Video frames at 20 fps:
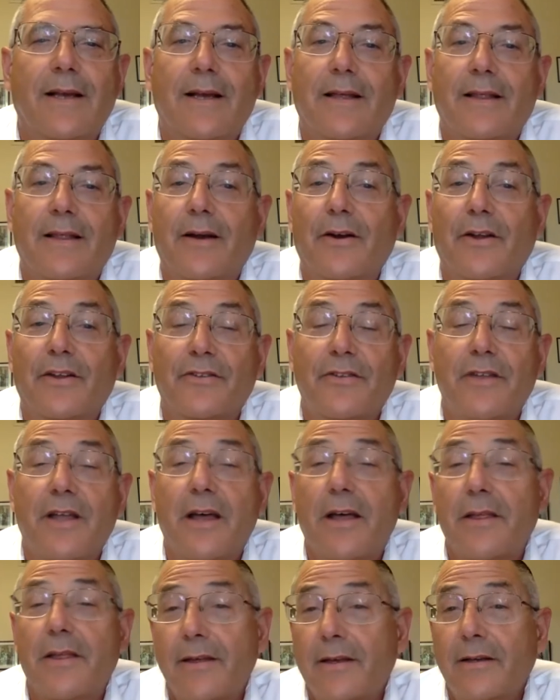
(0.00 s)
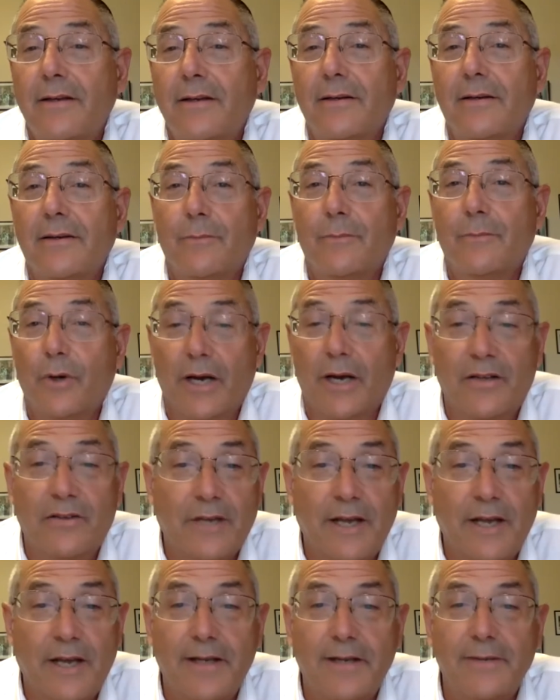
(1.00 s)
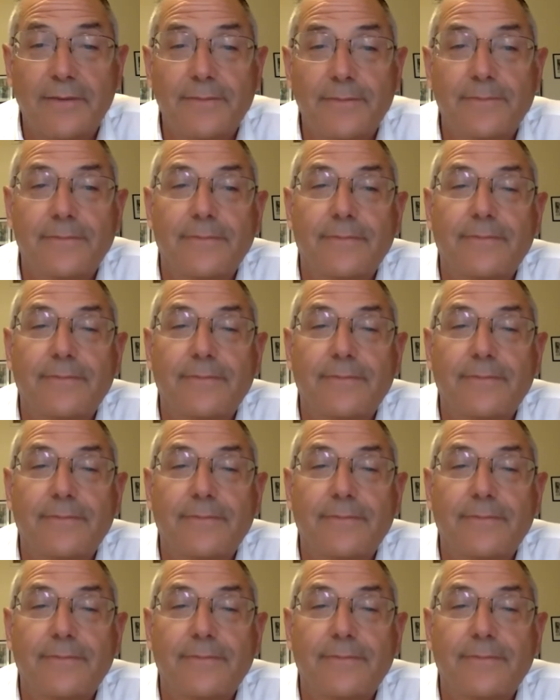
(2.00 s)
There is nothing more exciting,